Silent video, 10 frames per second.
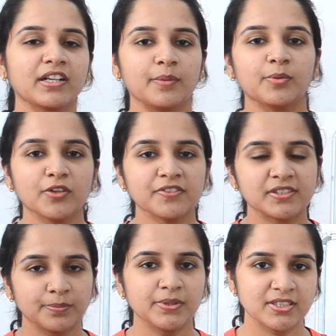couple of
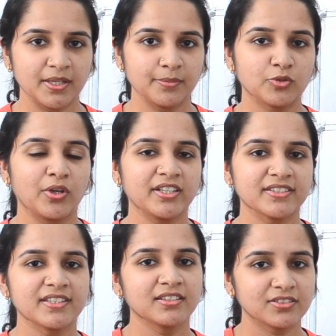simple sums to
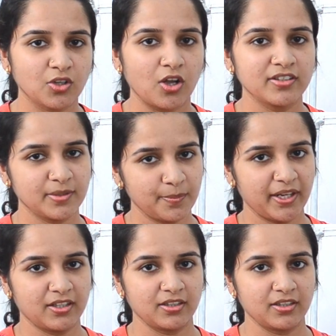understand this concept better.